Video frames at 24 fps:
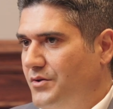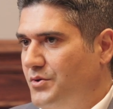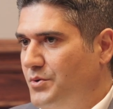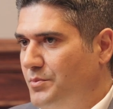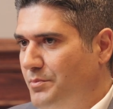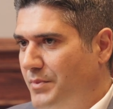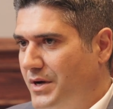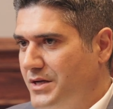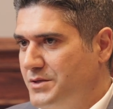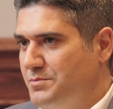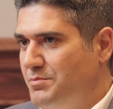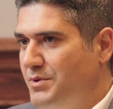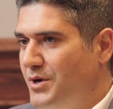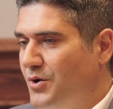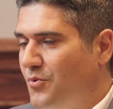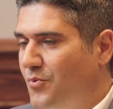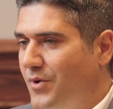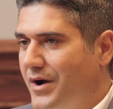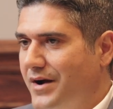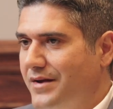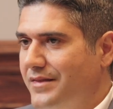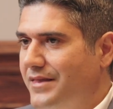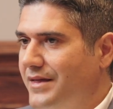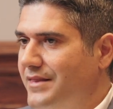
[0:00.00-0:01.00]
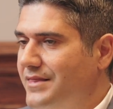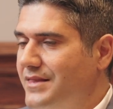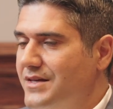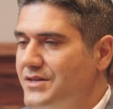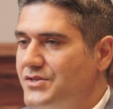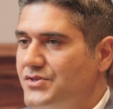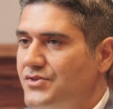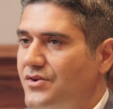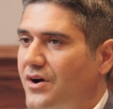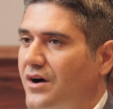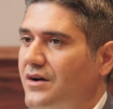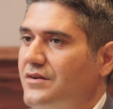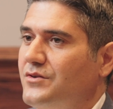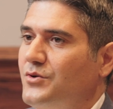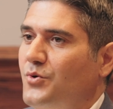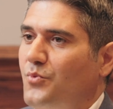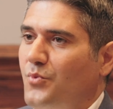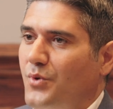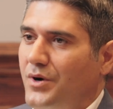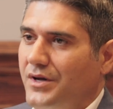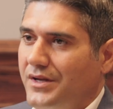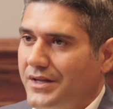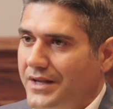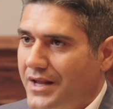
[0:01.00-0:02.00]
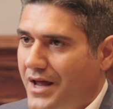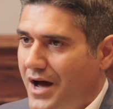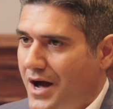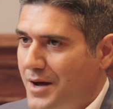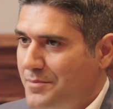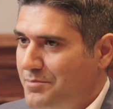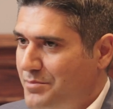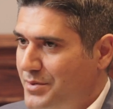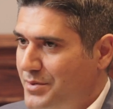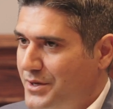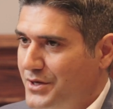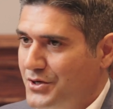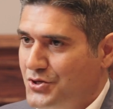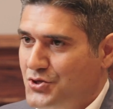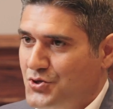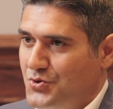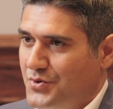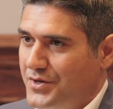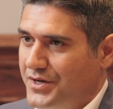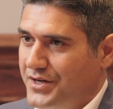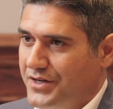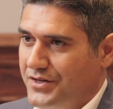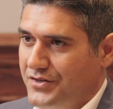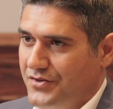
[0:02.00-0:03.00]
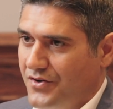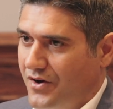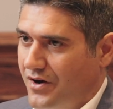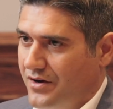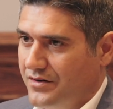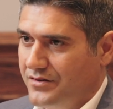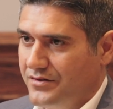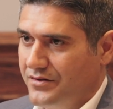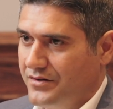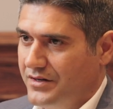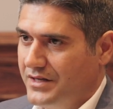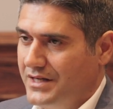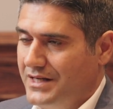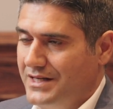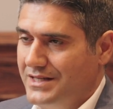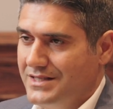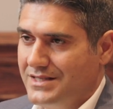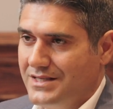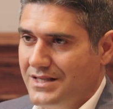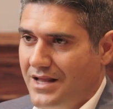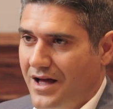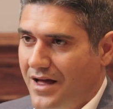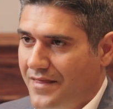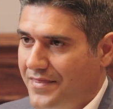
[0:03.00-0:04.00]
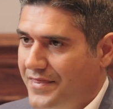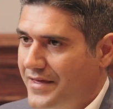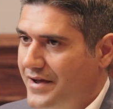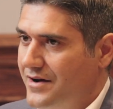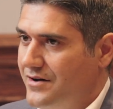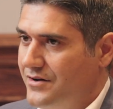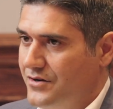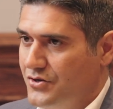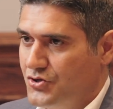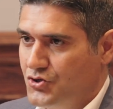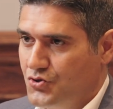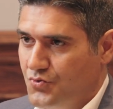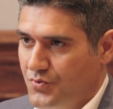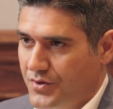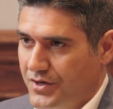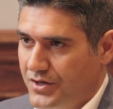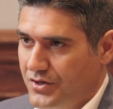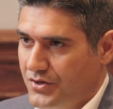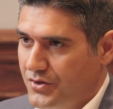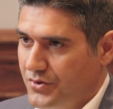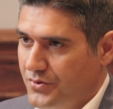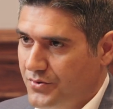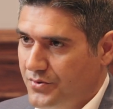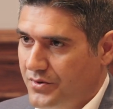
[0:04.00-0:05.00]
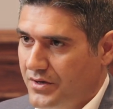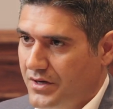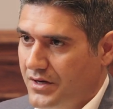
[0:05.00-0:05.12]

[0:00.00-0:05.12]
you must be aware that this doctor will not be a treating doctor. He's not there to treat you.